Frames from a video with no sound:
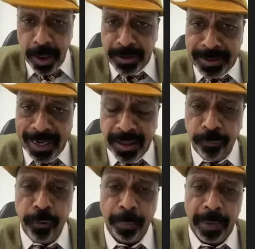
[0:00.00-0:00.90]
than the
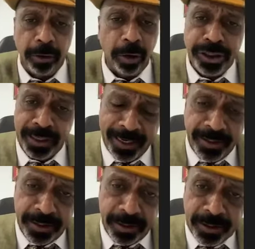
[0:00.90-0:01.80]
pharmacology
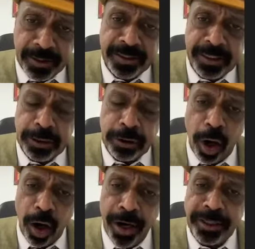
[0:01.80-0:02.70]
science. This is
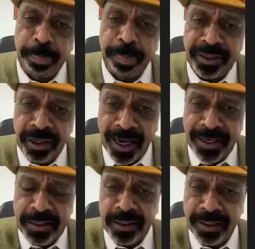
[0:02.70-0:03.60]
called as a
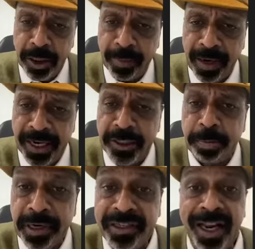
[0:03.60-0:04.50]
personalized, customized,
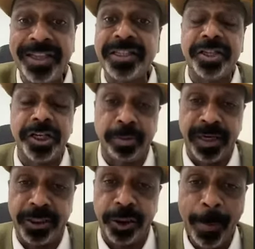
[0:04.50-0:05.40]
precise
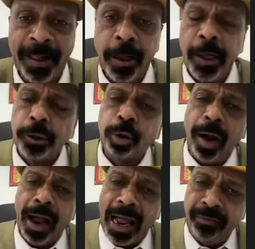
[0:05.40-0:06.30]
treatments. So
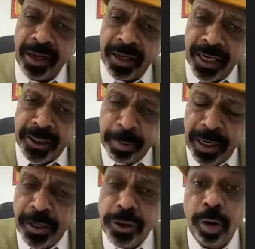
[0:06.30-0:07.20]
having an
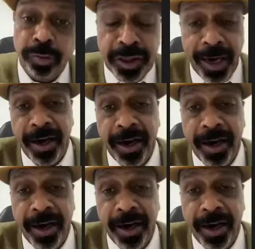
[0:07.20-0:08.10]
experience of standalone
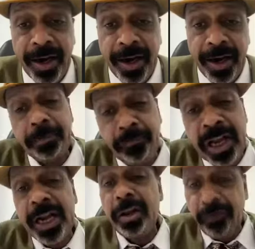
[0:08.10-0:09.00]
of the protocol is
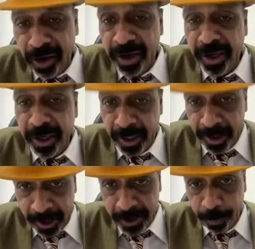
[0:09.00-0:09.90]
very difficult in
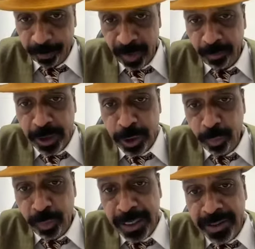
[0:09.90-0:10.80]
this, which
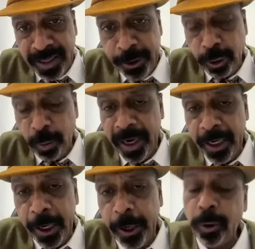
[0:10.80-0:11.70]
we decide to make
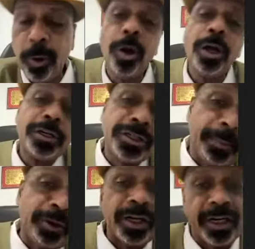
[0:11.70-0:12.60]
it into some
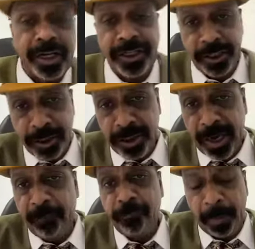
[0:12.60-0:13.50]
other conditions
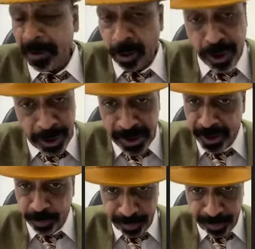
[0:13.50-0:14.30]
like pharmacological drugs may